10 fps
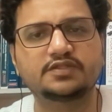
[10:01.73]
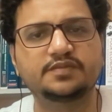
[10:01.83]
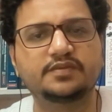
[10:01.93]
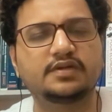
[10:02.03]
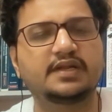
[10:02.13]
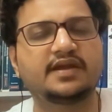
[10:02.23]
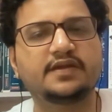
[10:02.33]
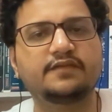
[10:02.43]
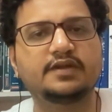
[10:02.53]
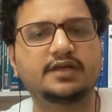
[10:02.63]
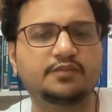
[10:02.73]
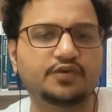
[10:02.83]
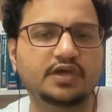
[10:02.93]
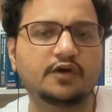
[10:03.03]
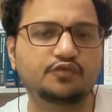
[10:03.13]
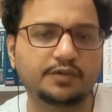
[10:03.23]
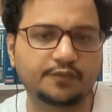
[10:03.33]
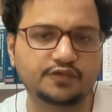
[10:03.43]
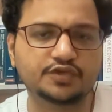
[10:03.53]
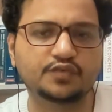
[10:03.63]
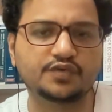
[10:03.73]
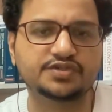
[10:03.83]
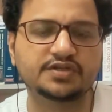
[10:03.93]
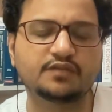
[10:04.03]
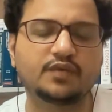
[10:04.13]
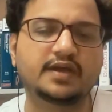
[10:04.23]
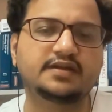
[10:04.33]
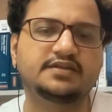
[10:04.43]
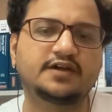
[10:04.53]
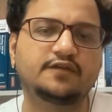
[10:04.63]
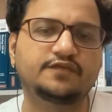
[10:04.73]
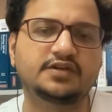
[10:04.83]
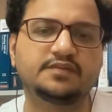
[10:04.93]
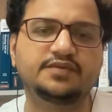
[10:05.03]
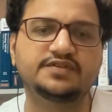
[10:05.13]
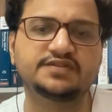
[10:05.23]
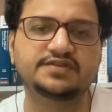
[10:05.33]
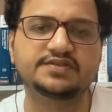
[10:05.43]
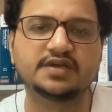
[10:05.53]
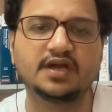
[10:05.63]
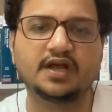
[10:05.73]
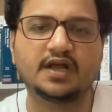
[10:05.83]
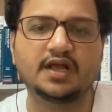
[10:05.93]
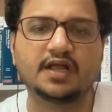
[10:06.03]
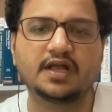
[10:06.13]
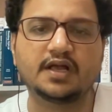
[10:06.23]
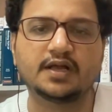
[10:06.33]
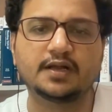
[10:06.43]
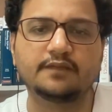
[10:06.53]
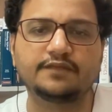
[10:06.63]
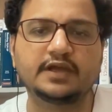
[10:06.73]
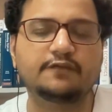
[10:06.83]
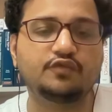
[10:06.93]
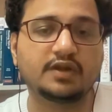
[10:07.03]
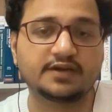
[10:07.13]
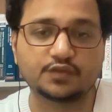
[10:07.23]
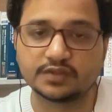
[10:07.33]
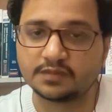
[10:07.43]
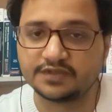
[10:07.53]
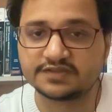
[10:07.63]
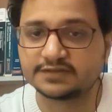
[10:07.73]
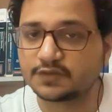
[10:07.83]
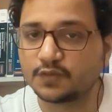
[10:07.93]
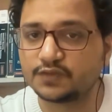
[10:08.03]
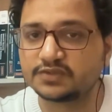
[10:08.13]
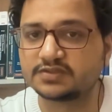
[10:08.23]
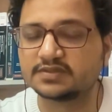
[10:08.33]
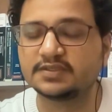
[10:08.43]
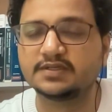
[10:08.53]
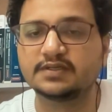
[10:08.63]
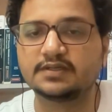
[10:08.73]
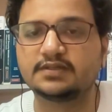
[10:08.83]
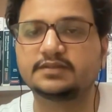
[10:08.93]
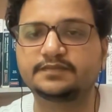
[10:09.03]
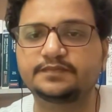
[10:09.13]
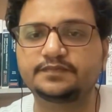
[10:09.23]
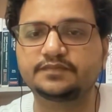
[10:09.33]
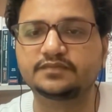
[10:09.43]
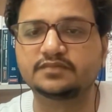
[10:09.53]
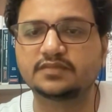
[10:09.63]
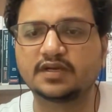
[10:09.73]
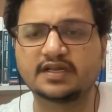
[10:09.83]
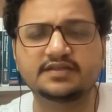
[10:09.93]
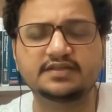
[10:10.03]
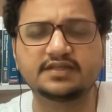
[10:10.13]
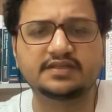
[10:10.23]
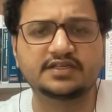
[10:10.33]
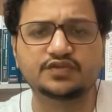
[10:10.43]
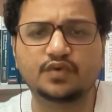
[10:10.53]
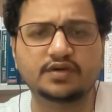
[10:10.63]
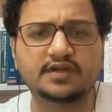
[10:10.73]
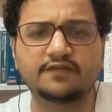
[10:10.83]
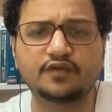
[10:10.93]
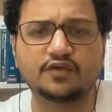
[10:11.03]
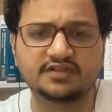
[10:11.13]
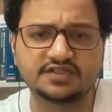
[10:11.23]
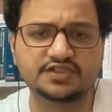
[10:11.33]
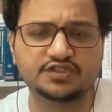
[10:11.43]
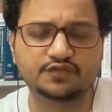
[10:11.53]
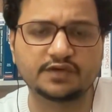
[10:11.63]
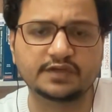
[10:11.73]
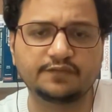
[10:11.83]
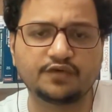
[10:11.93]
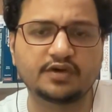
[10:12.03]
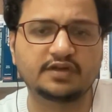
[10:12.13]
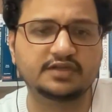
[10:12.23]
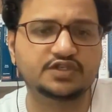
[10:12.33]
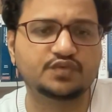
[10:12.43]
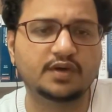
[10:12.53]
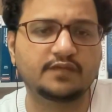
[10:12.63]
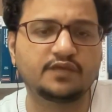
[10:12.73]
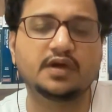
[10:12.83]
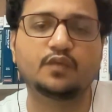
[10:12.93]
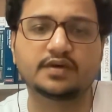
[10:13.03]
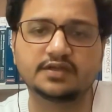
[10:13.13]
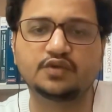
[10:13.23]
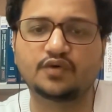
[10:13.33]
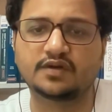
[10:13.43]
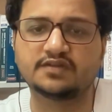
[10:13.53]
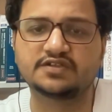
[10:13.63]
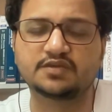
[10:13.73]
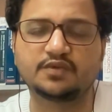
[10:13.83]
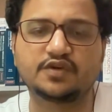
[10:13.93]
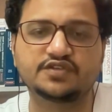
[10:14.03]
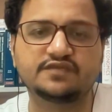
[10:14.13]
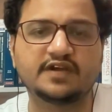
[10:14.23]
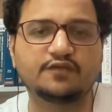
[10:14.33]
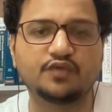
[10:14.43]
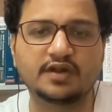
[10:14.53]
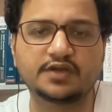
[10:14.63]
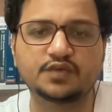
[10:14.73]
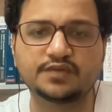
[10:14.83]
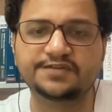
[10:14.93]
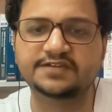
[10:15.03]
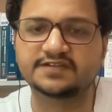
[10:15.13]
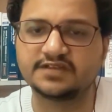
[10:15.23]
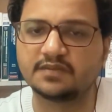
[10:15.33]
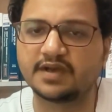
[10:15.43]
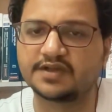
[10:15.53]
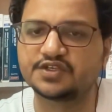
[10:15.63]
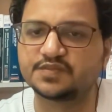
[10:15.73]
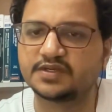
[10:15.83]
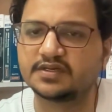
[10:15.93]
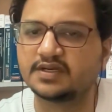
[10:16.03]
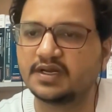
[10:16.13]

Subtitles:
Larry will help, okay, how to approach a question, why at the end of the day business, we have to align toward the business goals. um, and I think that that's what every organization is working for, and that's why we are working the organization, because we have to align towards the senior management